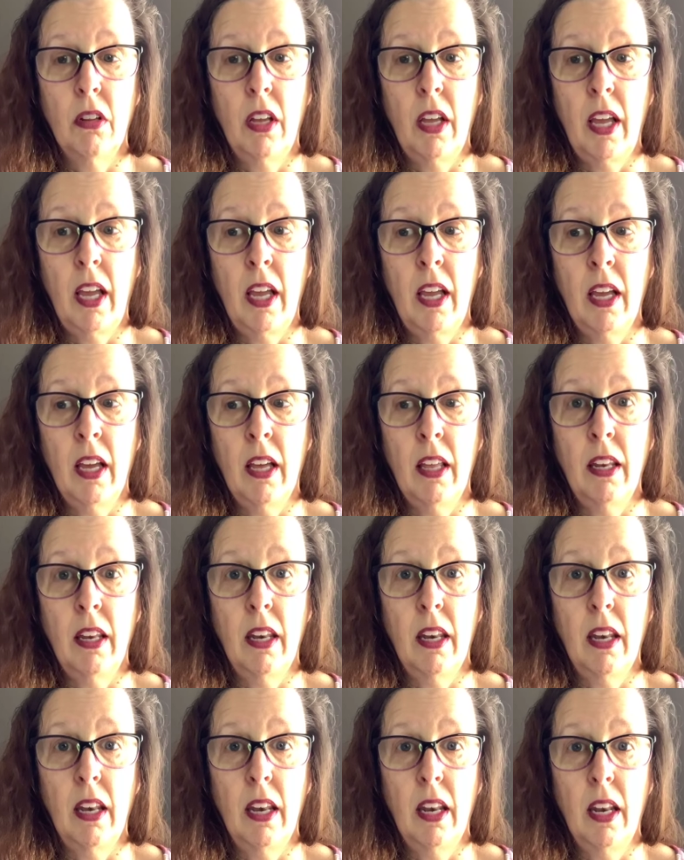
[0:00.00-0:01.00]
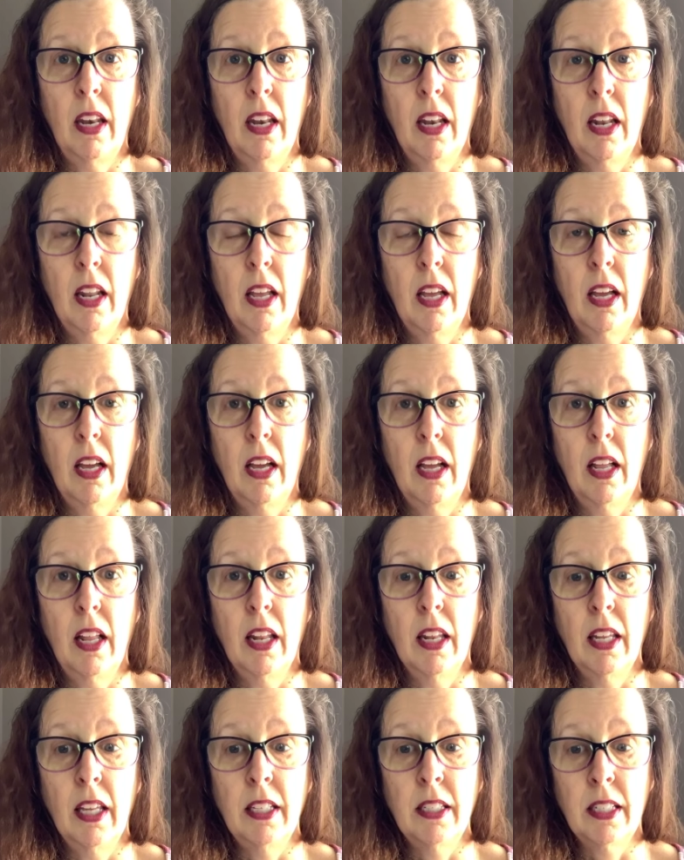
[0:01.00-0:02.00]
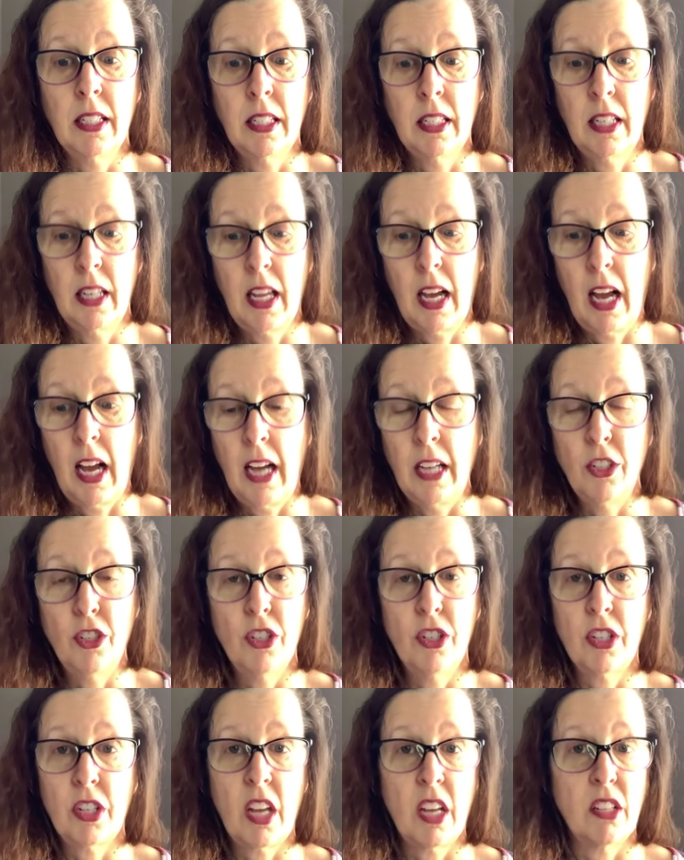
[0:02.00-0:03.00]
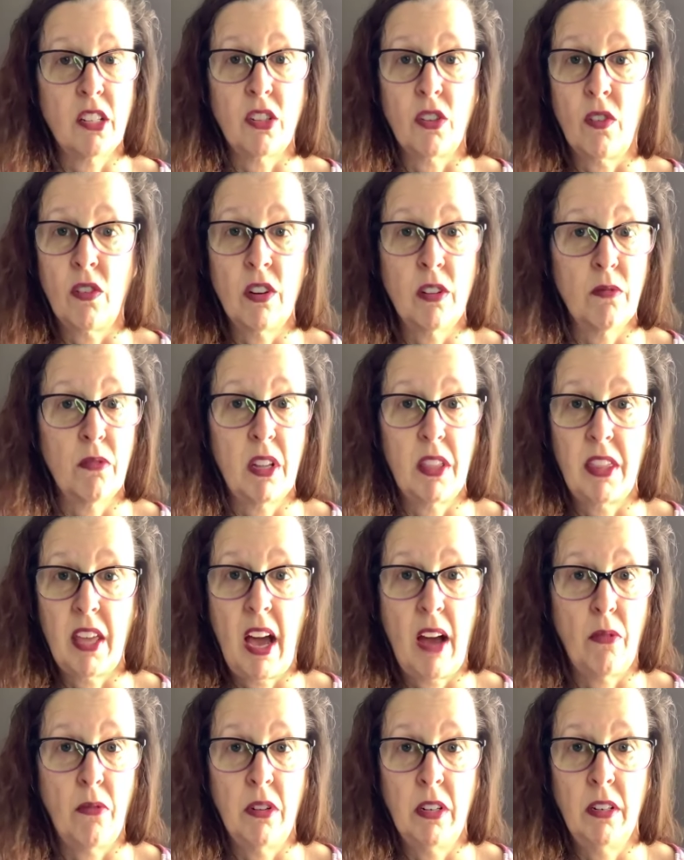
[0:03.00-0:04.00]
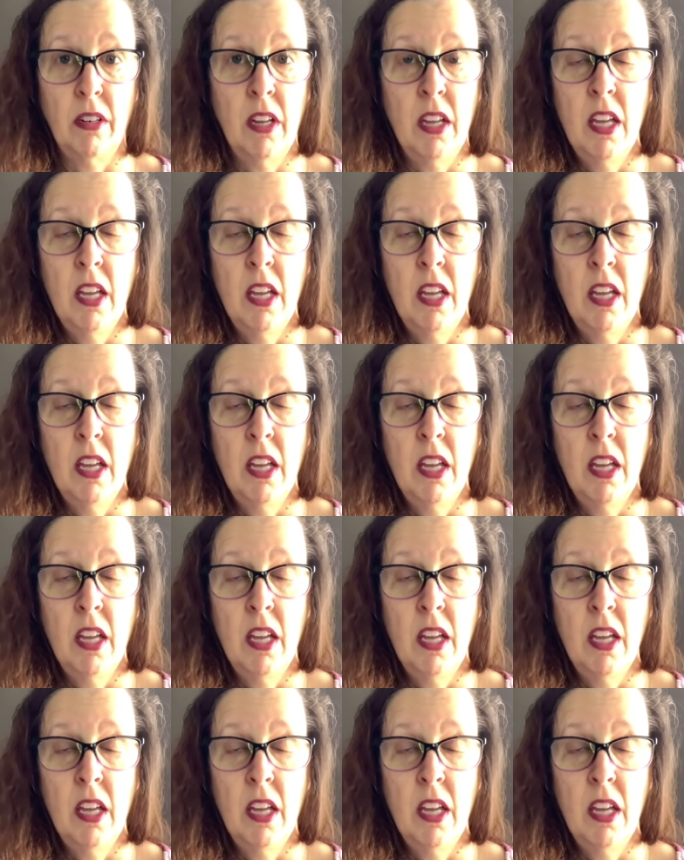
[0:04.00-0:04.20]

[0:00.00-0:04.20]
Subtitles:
And listen, I just got started with that one.